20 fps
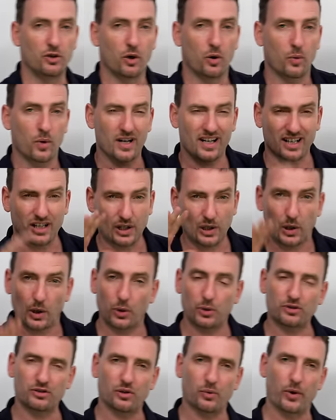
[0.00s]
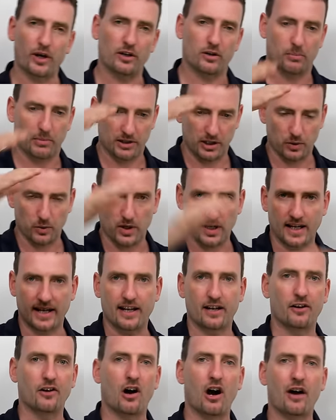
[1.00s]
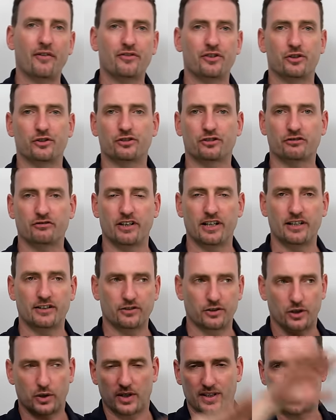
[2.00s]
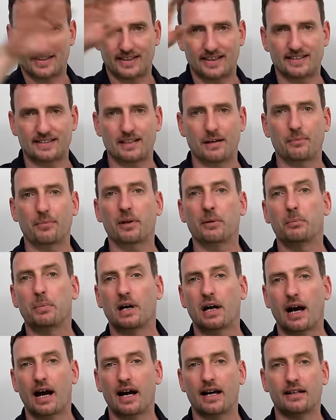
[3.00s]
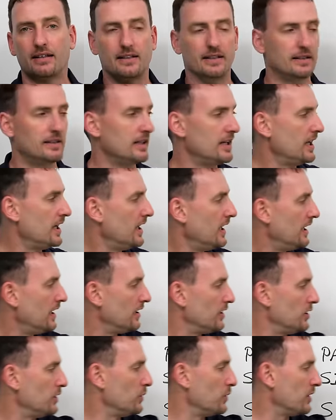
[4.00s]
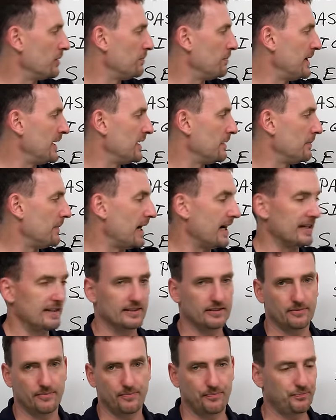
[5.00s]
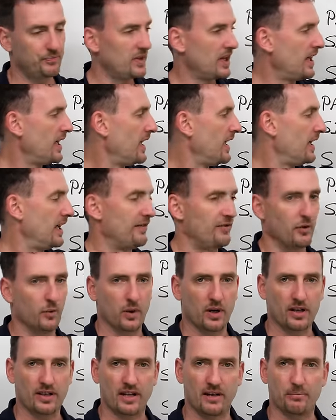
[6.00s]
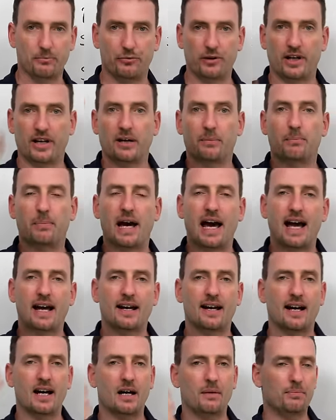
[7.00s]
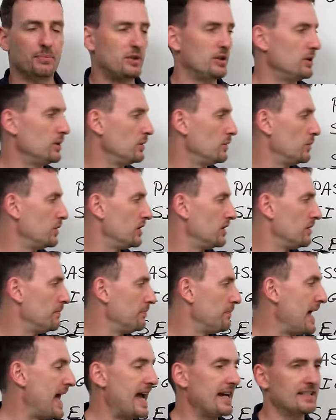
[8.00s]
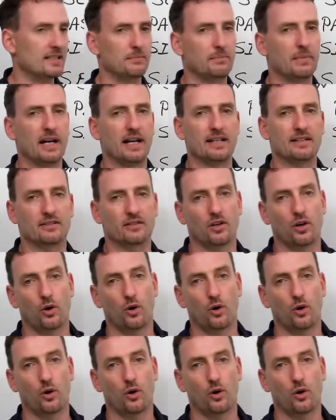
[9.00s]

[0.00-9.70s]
don't want to close the window, but you want to get it off your screen so you can see something behind it, you would minimize. If you want to then bring it back up, you would maximize.